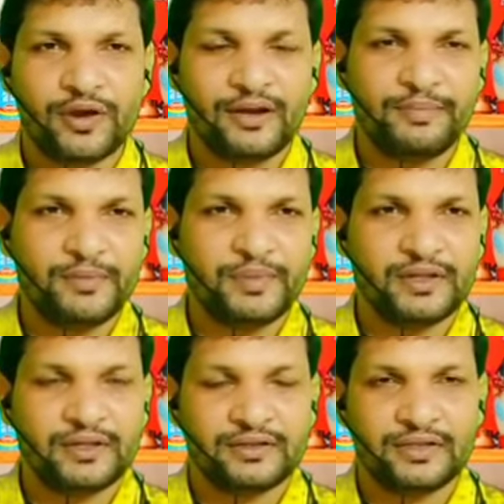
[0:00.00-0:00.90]
the local
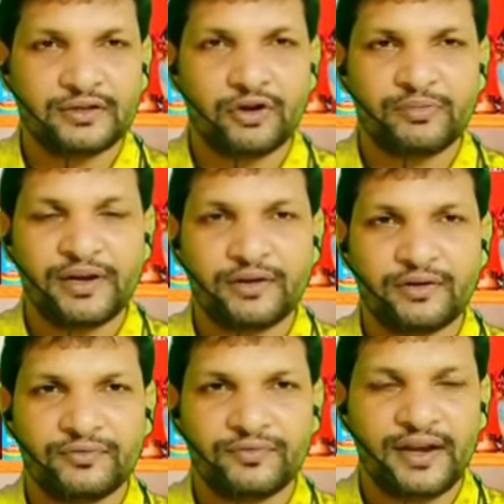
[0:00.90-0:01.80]
people, the
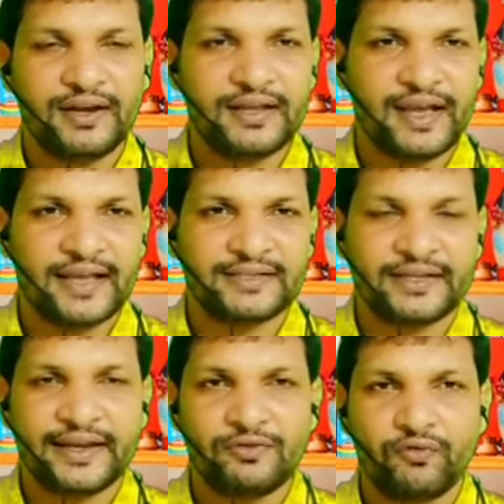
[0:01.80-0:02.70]
government of India
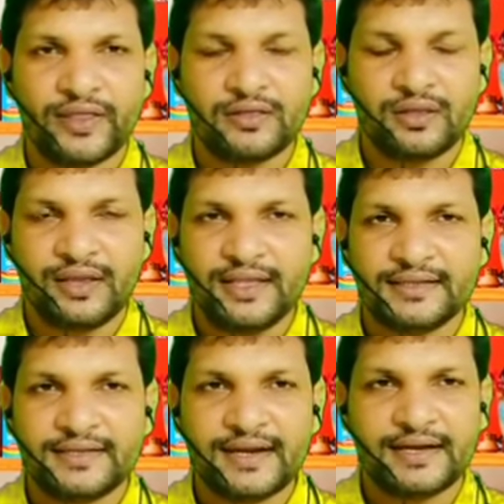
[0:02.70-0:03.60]
has taken one
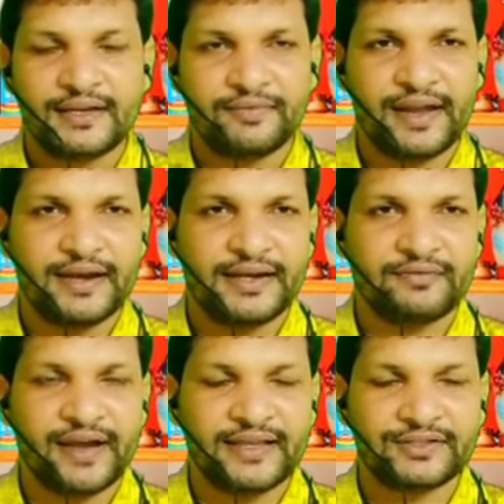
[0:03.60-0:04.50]
initiative
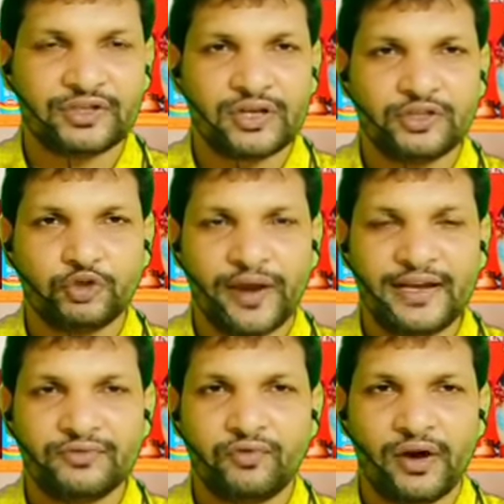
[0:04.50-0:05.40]
and devised
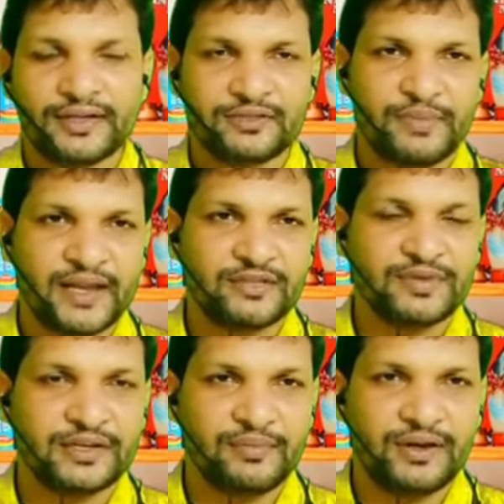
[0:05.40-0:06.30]
Joint Forest
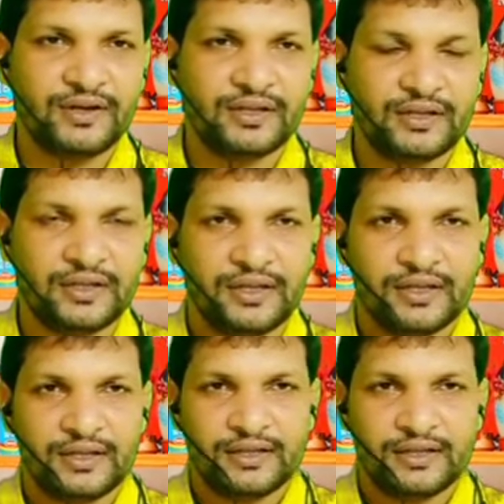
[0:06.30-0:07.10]
Management Committee.